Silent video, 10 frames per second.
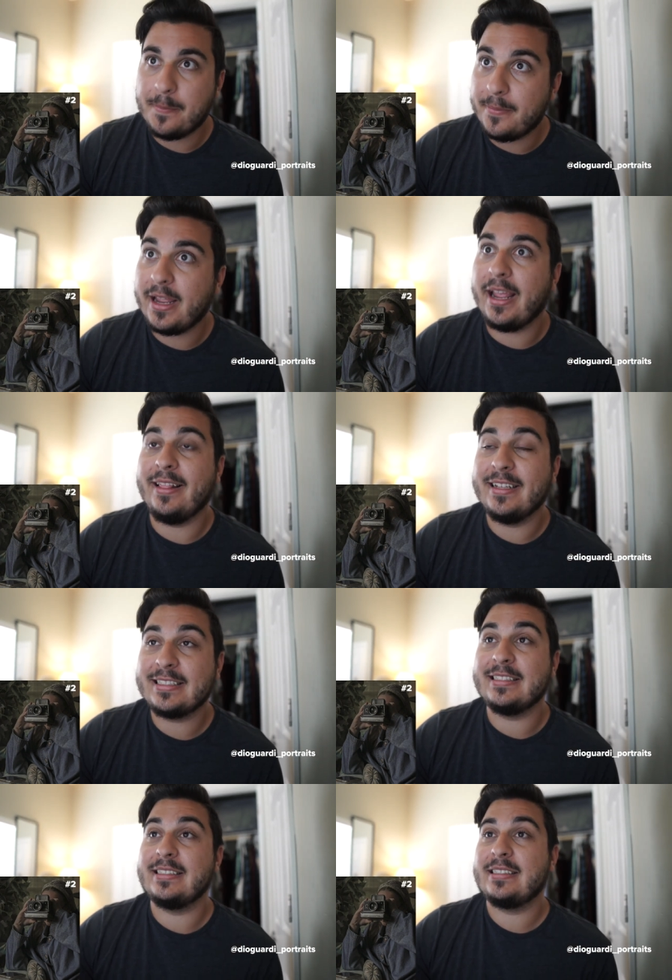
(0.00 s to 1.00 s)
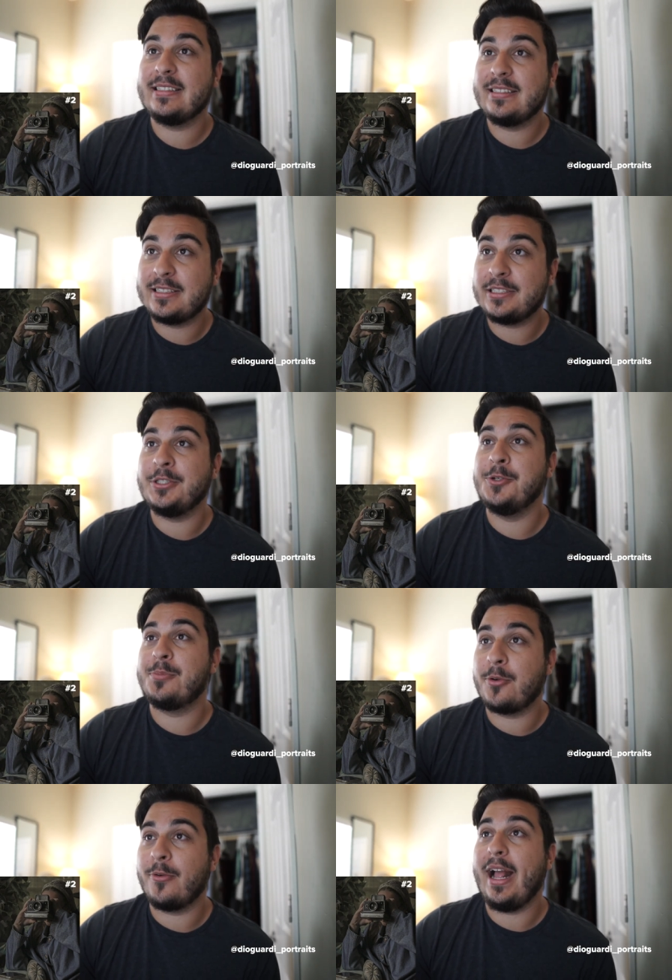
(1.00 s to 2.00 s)
man, this is
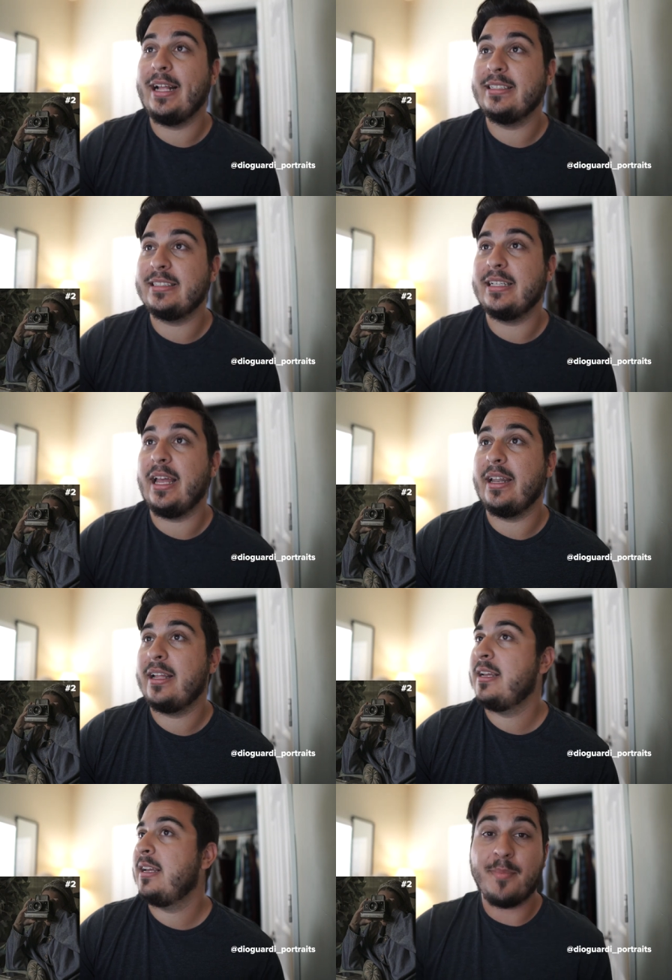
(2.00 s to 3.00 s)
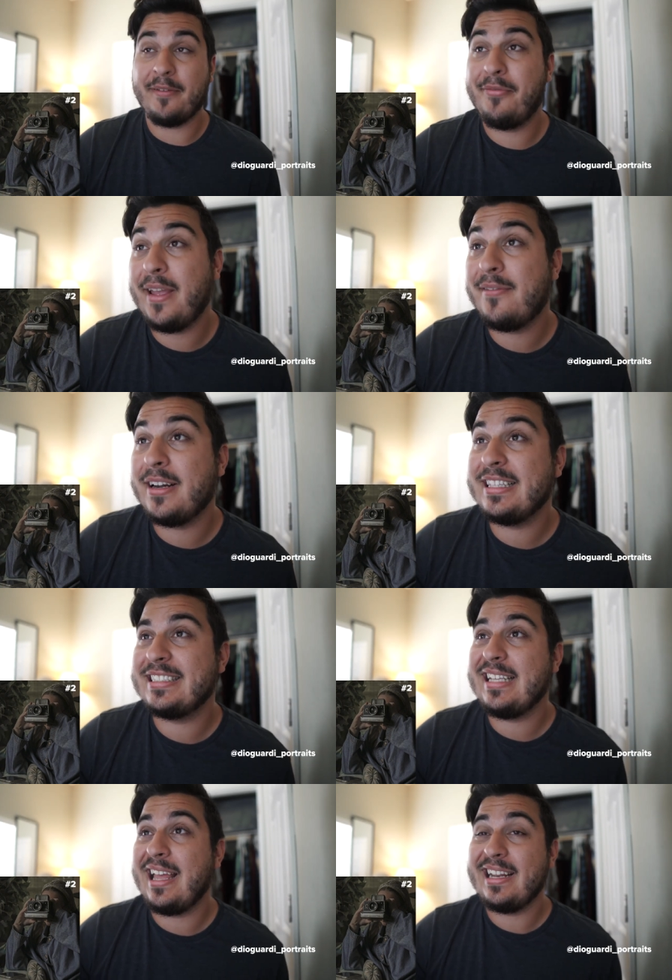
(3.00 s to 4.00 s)
super rad set. My favorite of the
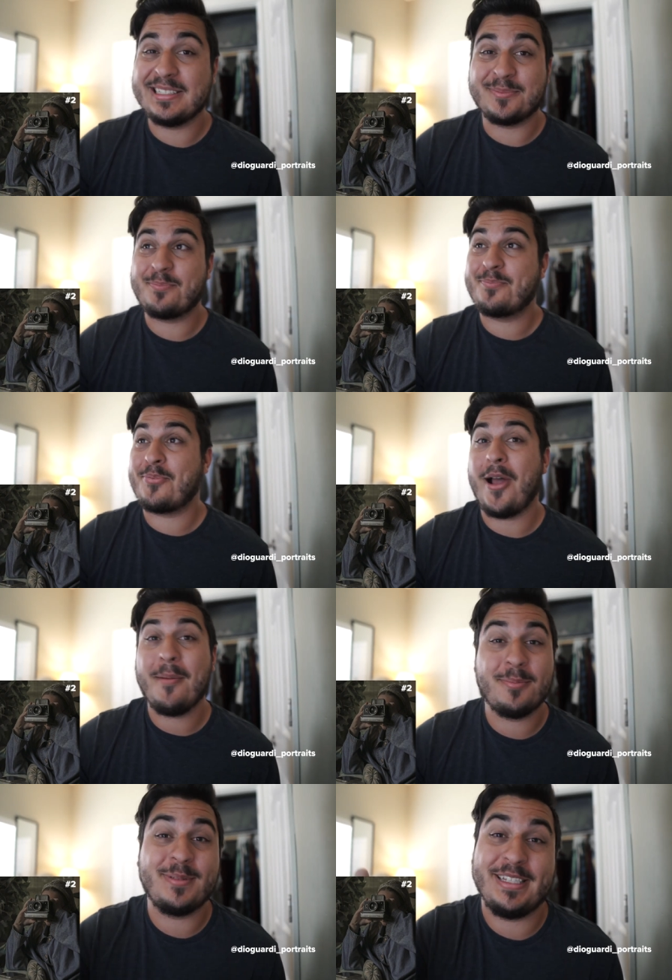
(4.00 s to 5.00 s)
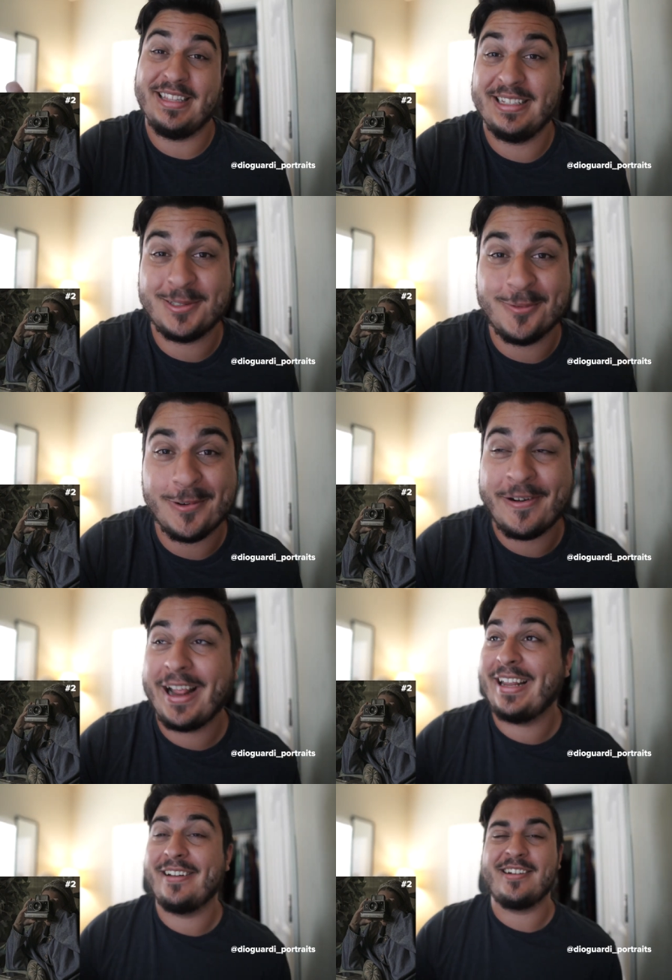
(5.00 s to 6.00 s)
set is probably this one
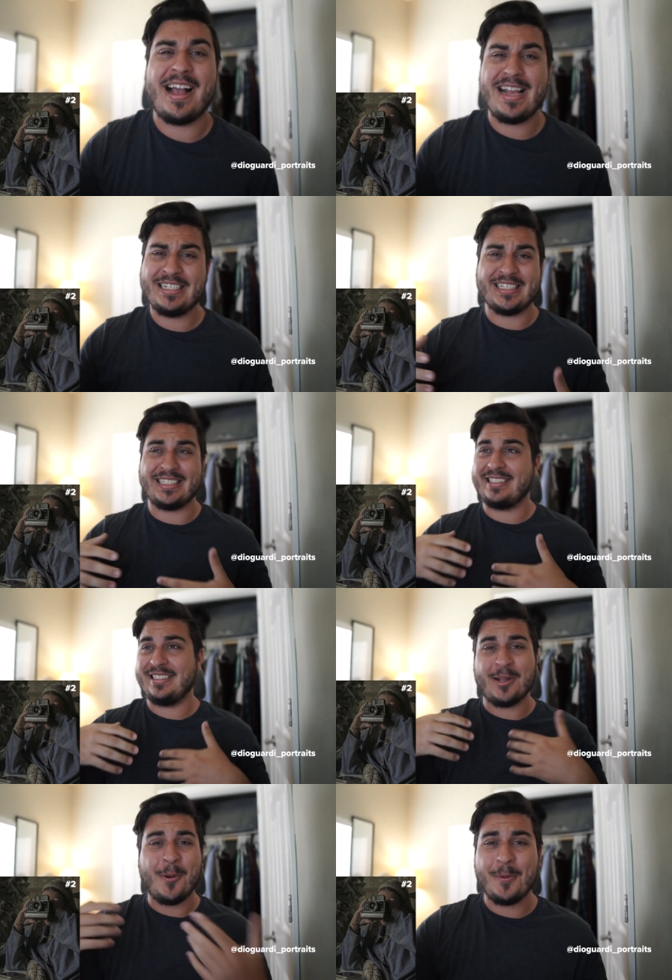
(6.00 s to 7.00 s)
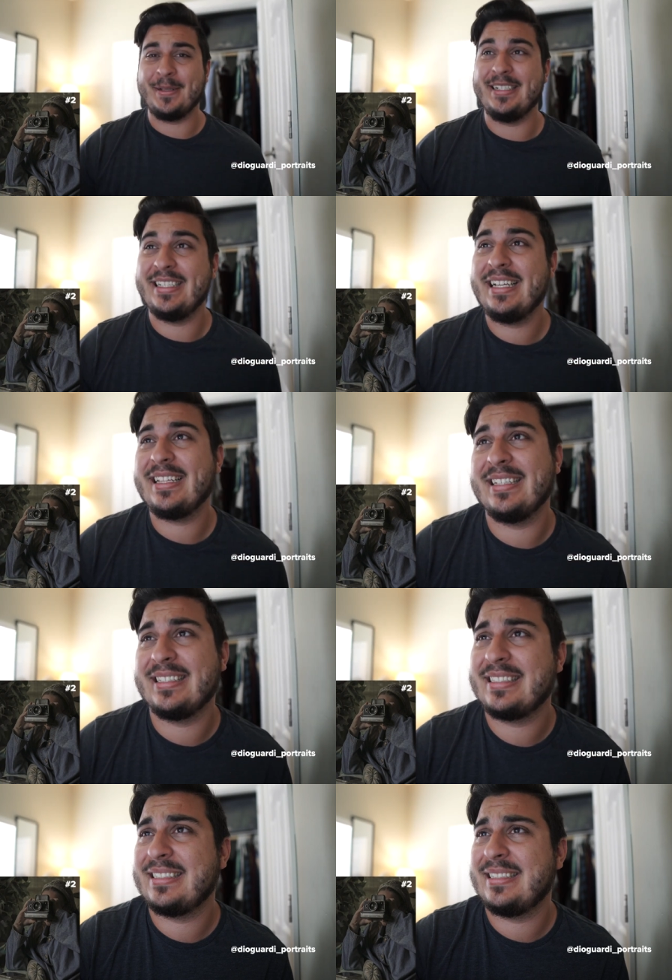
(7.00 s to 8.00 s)
right here. I just totally dig
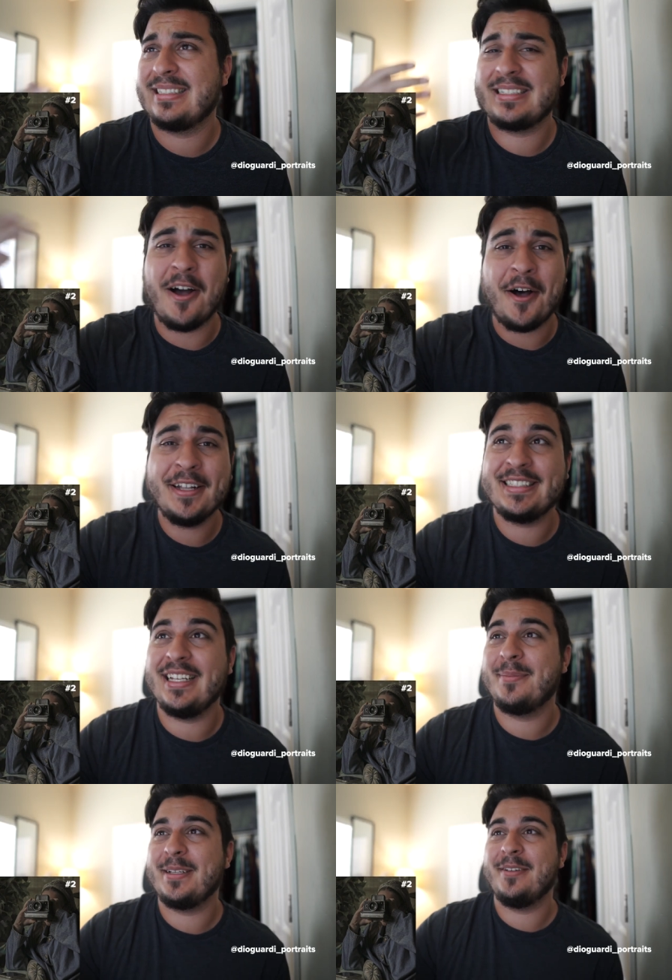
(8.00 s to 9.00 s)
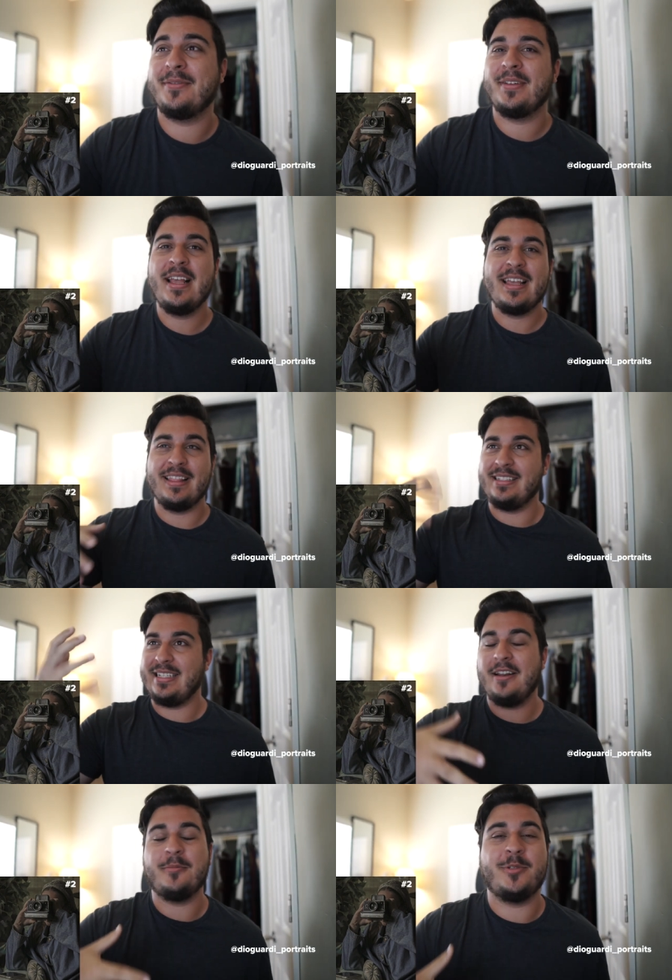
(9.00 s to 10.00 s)
this this concept of the
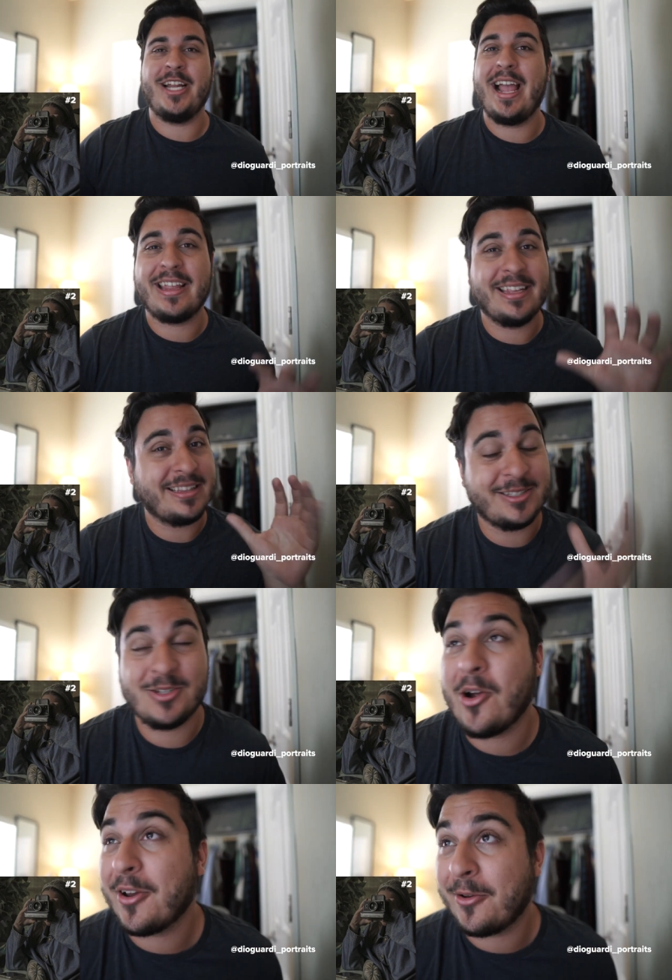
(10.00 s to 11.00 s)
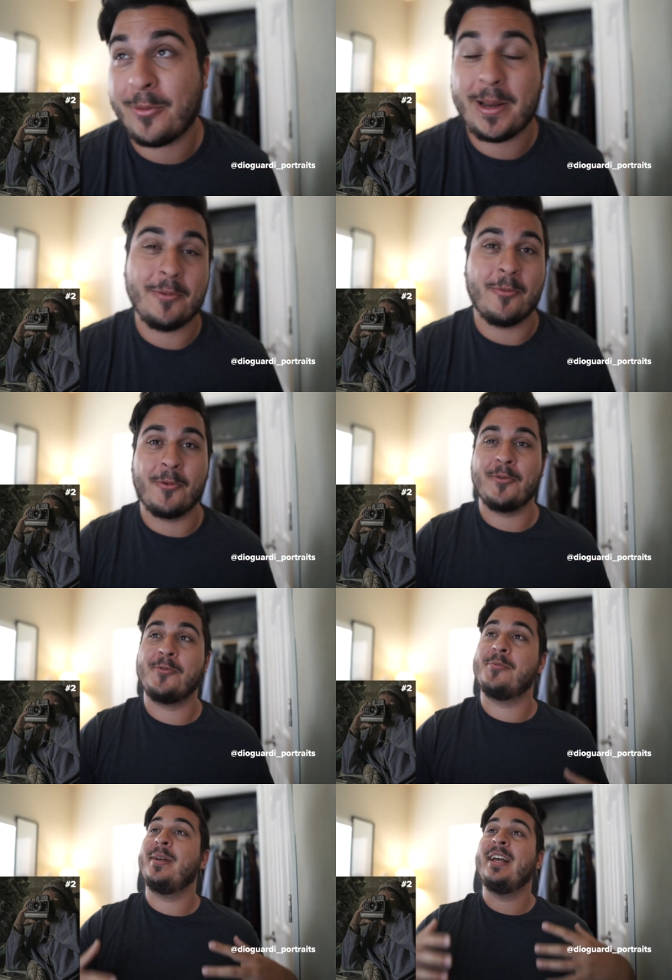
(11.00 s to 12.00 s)
denim jacket, the dark green
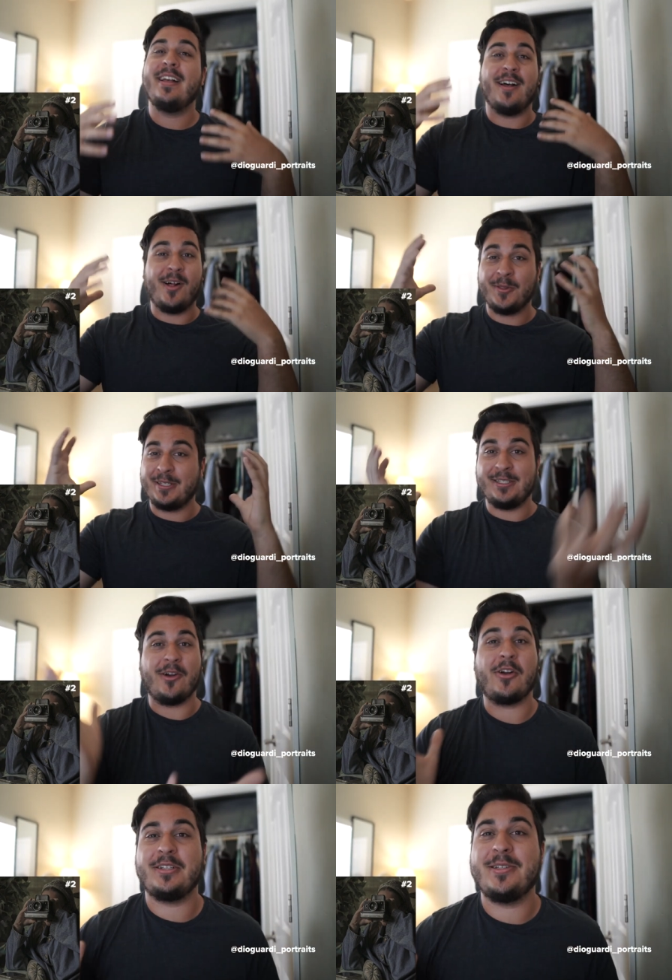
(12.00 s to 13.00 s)
room, all the dark